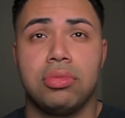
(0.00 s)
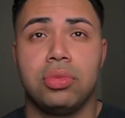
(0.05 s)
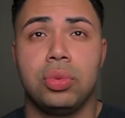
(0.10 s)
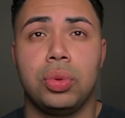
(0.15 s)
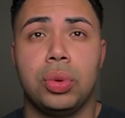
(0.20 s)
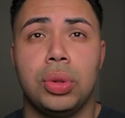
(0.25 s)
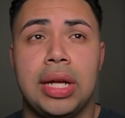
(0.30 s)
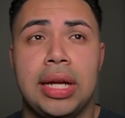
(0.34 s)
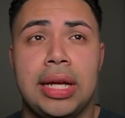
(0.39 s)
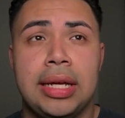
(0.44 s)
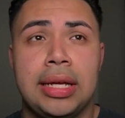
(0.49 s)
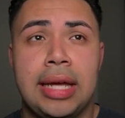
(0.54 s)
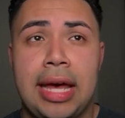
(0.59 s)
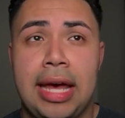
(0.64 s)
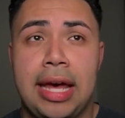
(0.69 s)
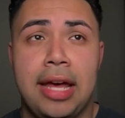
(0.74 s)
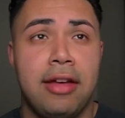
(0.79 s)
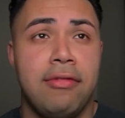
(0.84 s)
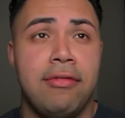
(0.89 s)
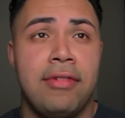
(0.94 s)
Would I
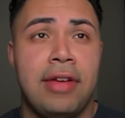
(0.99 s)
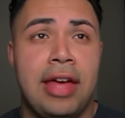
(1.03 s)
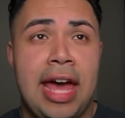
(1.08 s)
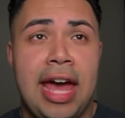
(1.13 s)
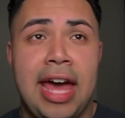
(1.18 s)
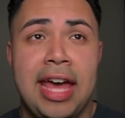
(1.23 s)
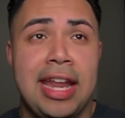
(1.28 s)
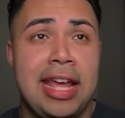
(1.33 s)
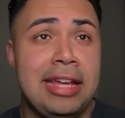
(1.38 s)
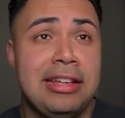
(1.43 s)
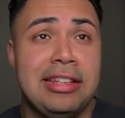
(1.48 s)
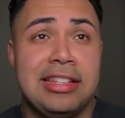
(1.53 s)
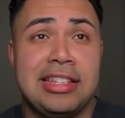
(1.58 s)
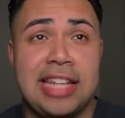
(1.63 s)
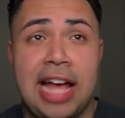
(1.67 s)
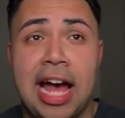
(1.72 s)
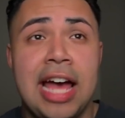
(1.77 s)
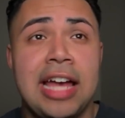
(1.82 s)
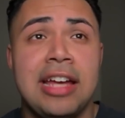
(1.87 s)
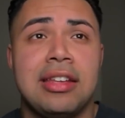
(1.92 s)
have had
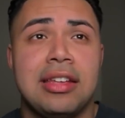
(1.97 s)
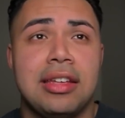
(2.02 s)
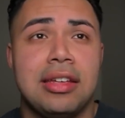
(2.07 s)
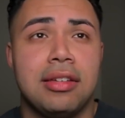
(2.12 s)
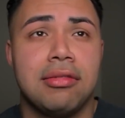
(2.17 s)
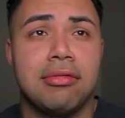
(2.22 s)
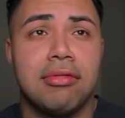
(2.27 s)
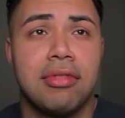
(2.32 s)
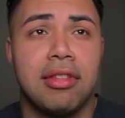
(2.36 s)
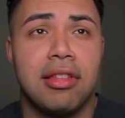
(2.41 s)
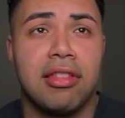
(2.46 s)
anxiety,